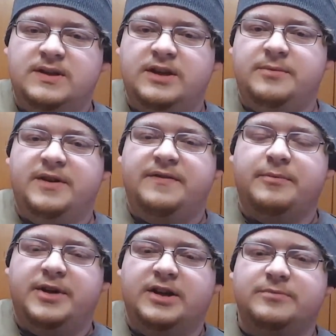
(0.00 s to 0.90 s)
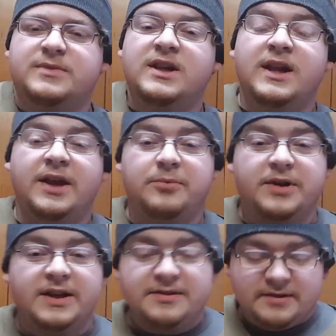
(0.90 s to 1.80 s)
the hem off the bottom. And
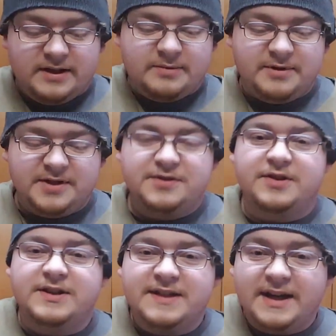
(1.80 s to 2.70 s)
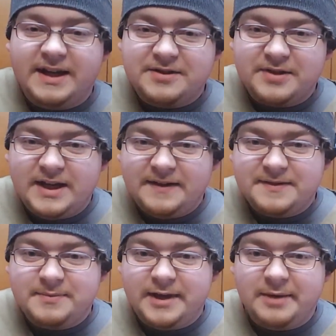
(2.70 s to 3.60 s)
what I actually like about this shirt is I actually have
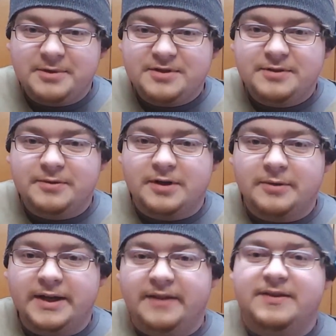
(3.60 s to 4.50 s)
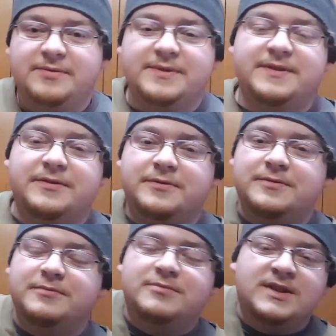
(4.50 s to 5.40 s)
some damage to it already. This was an
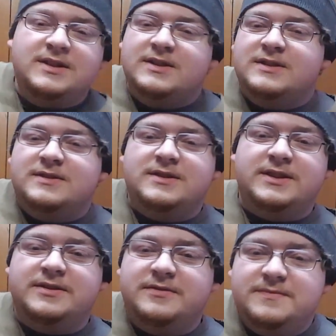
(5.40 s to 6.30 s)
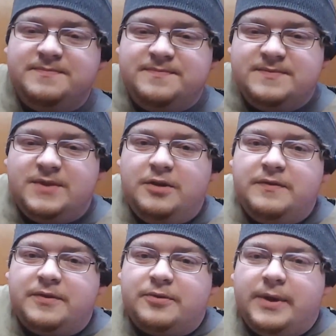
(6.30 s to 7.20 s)
old, you know,
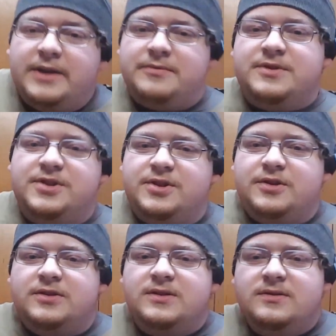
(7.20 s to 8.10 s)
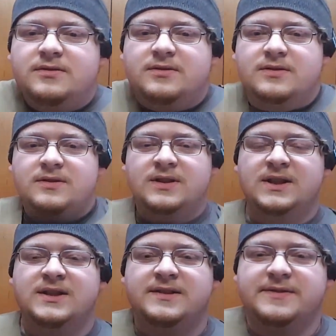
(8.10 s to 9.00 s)
goofing around shirt.
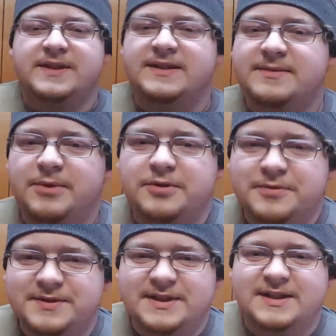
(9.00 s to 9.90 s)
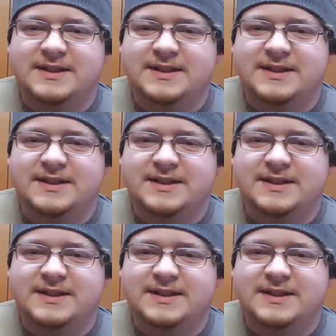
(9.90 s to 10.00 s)
So it's got some holes in